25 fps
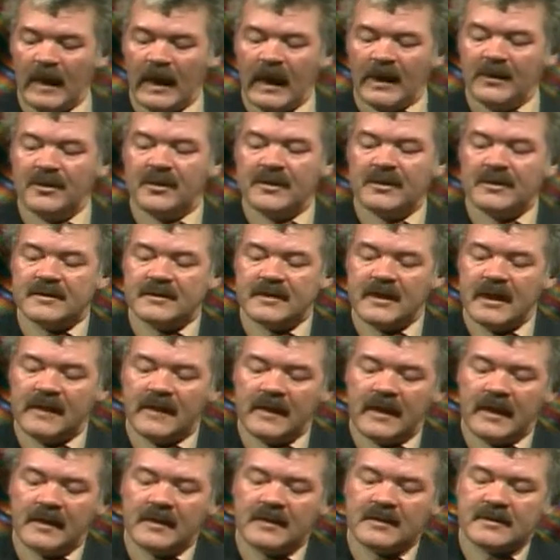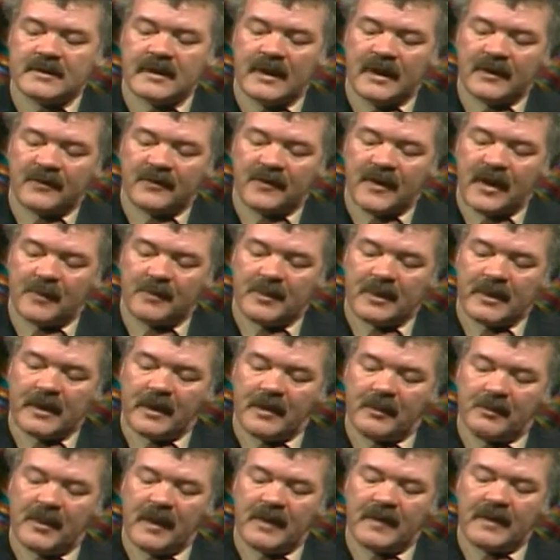And you can see the inside fabric
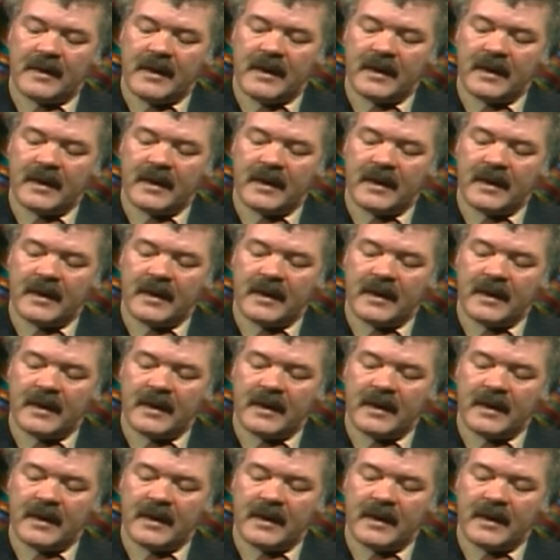above the